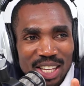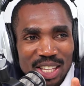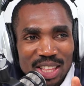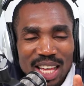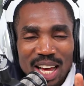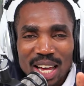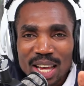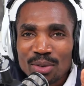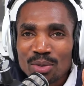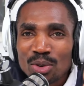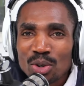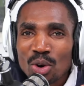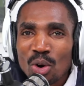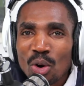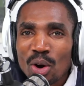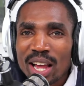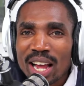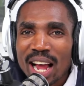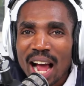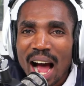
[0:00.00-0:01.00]
they are even
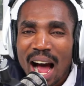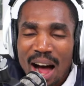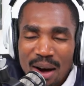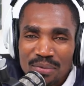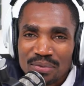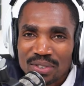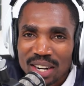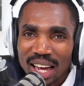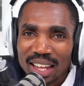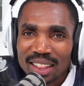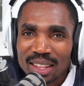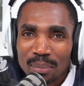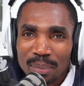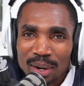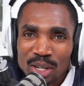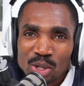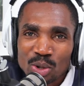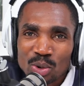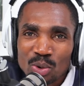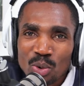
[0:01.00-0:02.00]
going after the
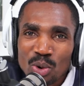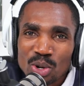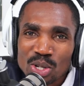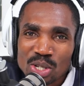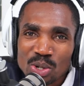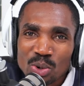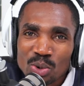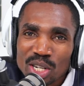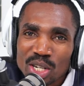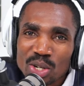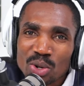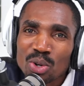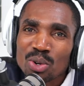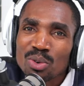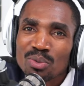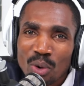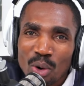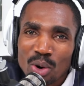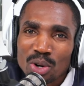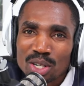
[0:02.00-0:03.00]
person who did not
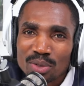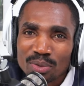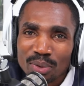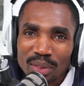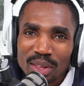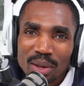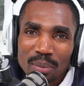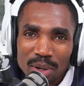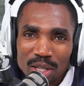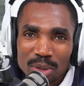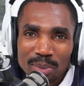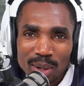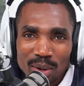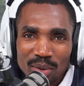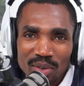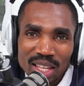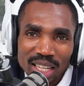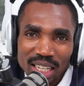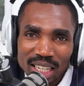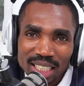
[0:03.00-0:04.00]
vote for the impeachment
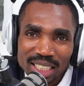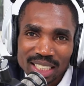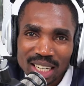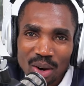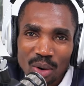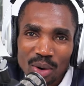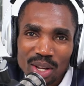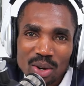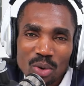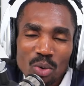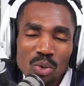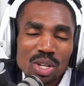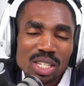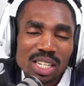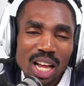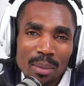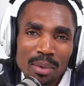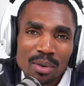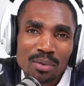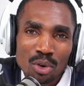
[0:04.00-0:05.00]
of Rigathi Gachagua, who is
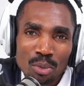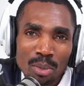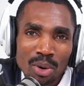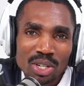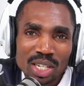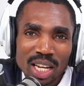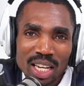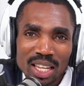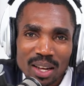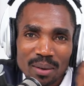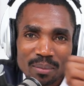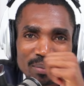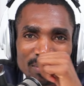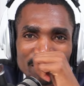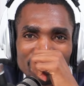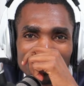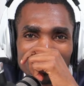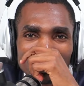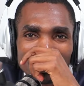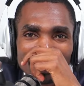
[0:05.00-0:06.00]
coming from Mount Kenya.
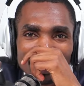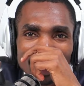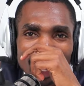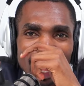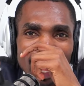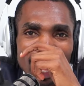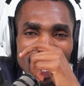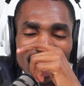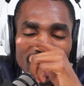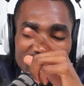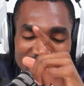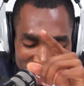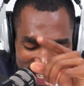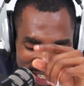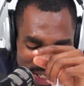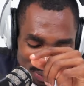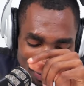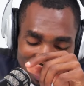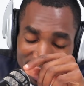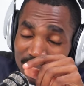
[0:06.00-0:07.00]

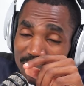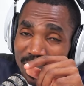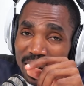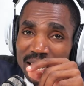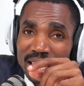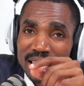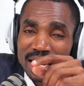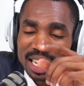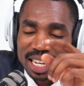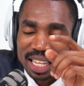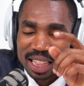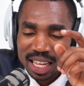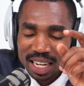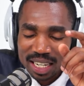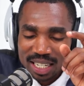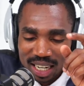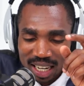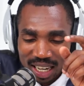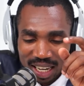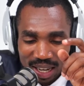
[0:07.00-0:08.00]
It is very funny
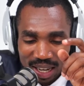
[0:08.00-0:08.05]
that